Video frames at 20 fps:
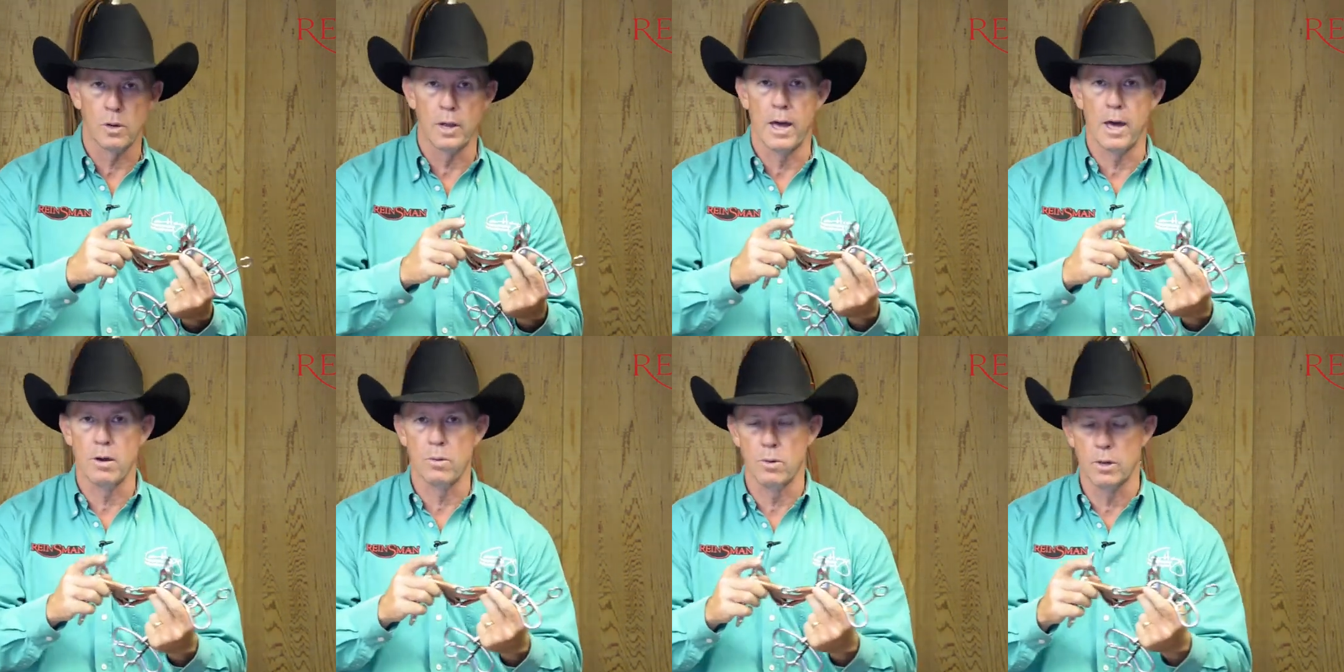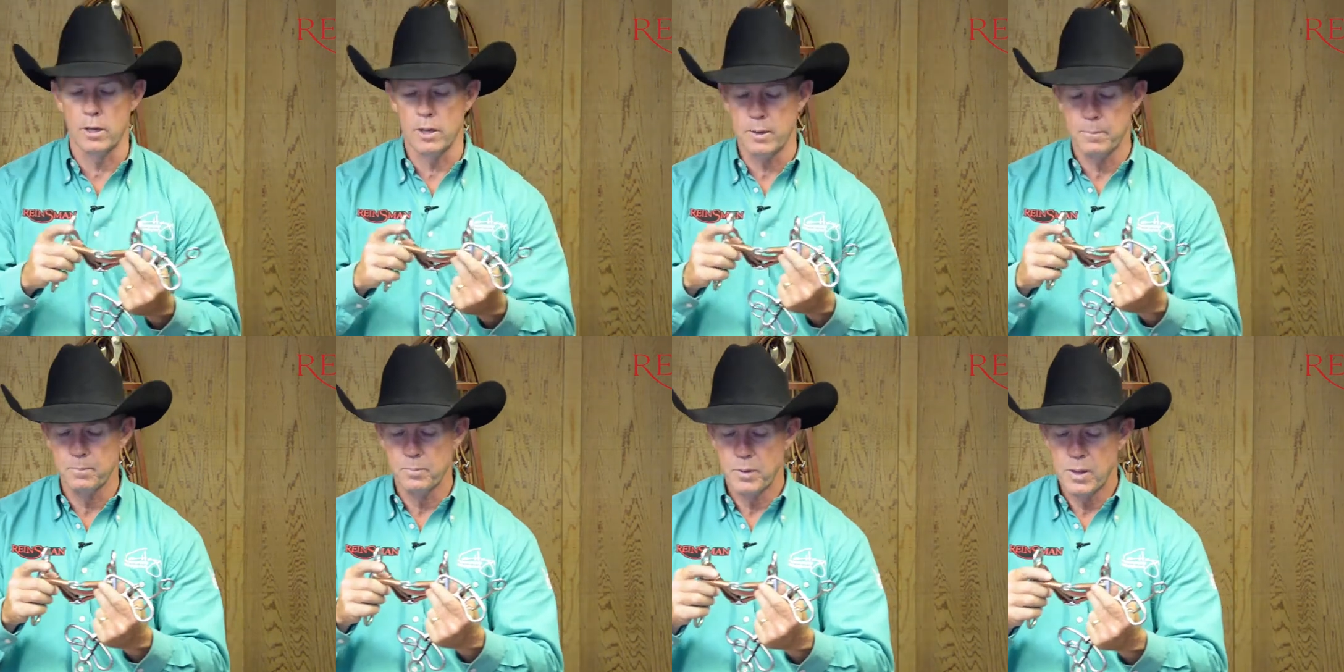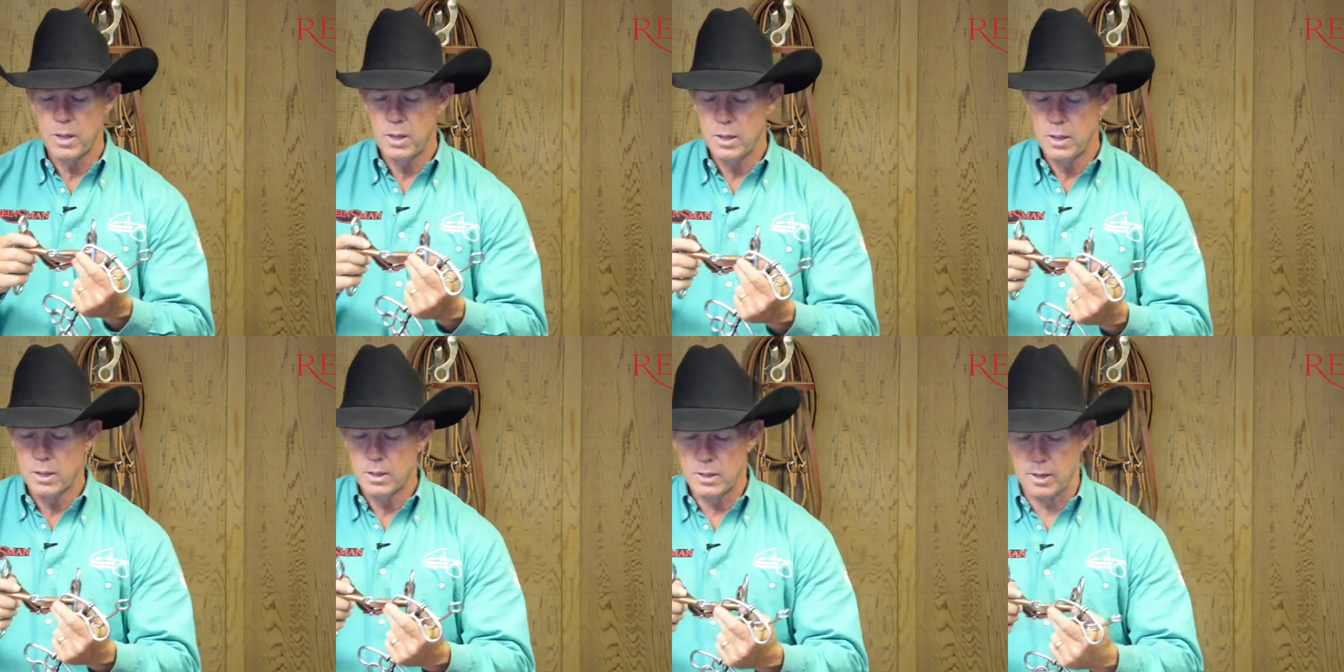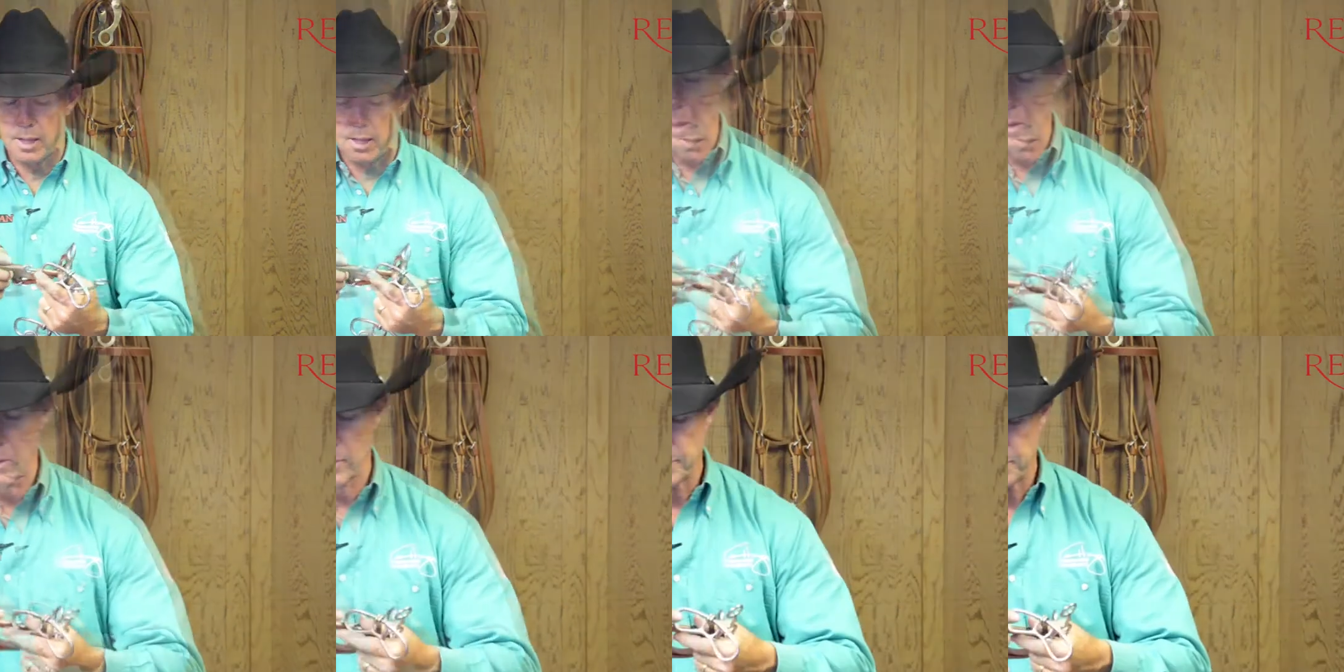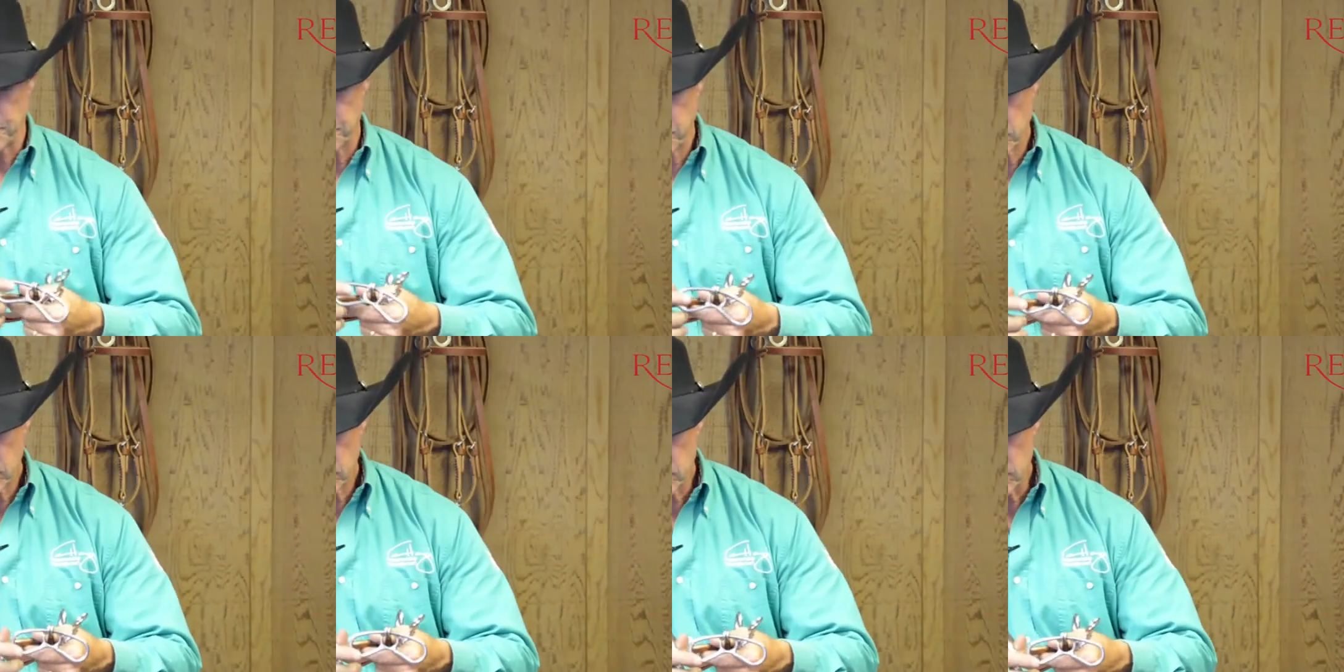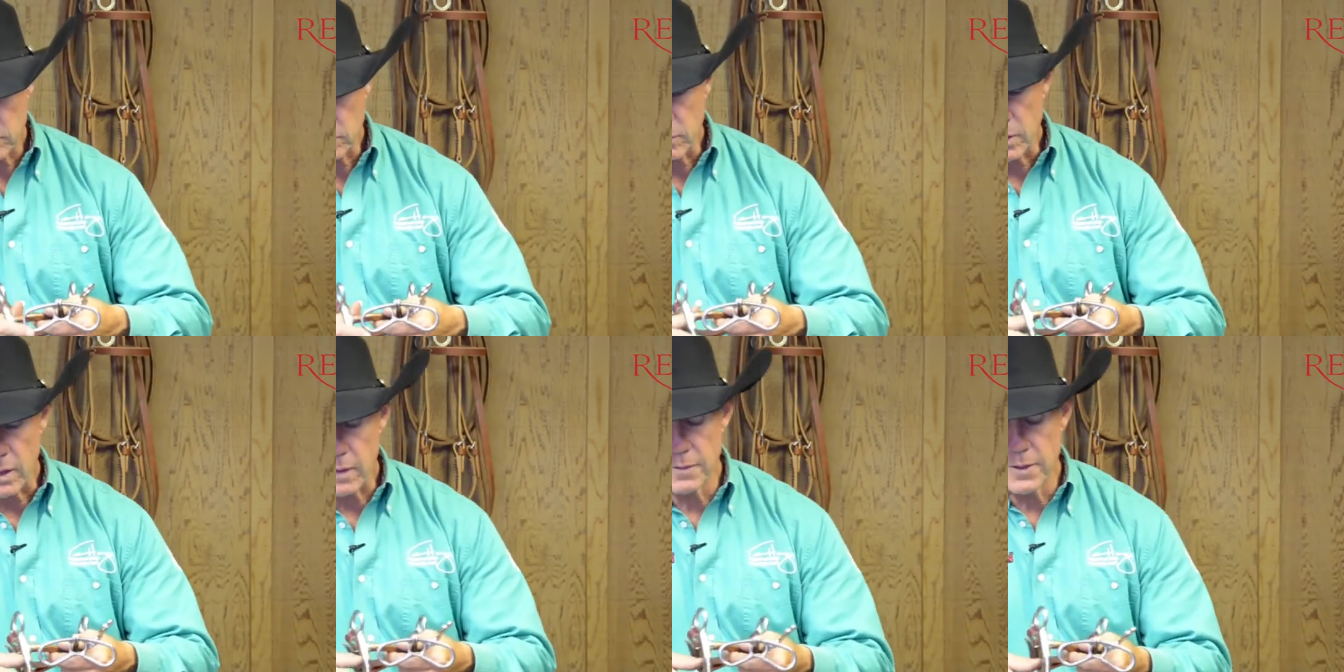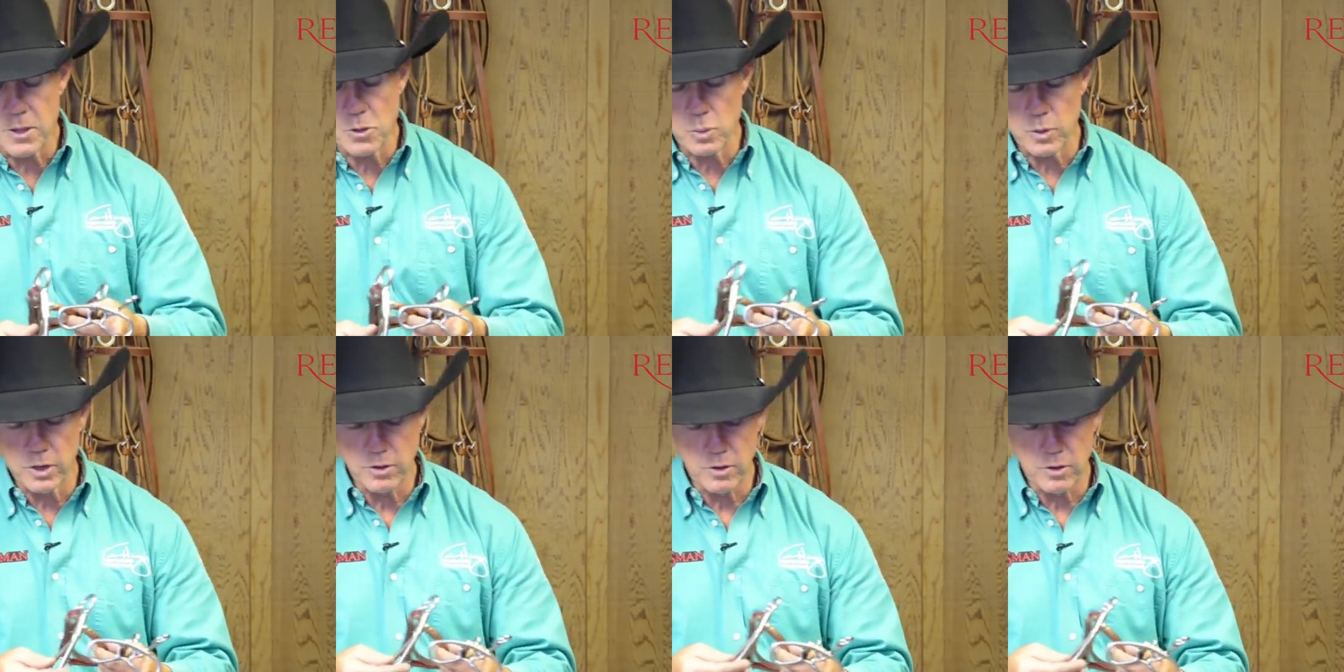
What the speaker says: laterally. Now, this